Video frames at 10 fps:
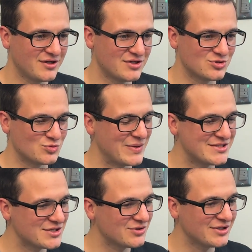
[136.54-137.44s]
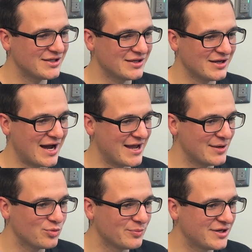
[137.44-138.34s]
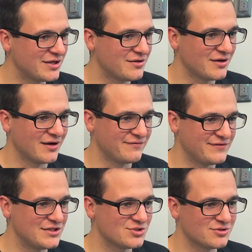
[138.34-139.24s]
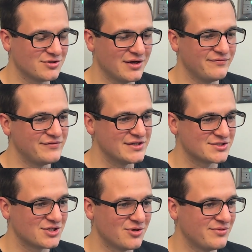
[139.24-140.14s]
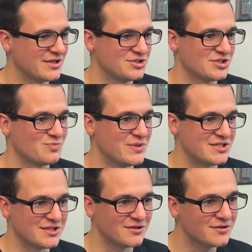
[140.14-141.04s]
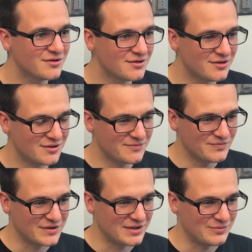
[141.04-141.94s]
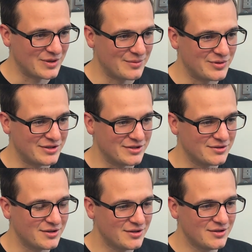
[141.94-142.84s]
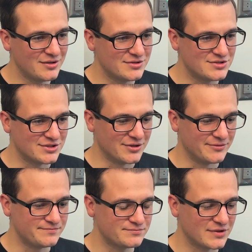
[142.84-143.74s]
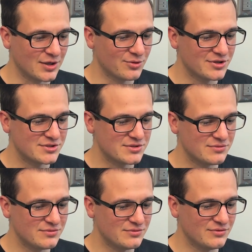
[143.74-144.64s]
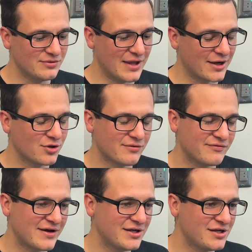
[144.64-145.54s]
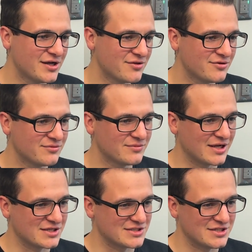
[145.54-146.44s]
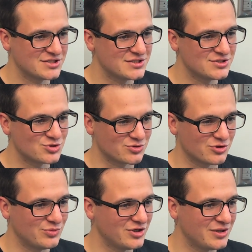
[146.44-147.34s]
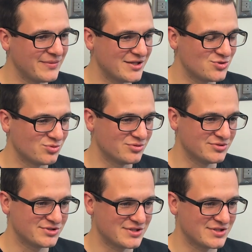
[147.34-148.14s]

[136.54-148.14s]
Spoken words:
So it's basically, I implemented a feature of VS Code that's just missing, in my opinion. So I couldn't find any other extensions or community-made tools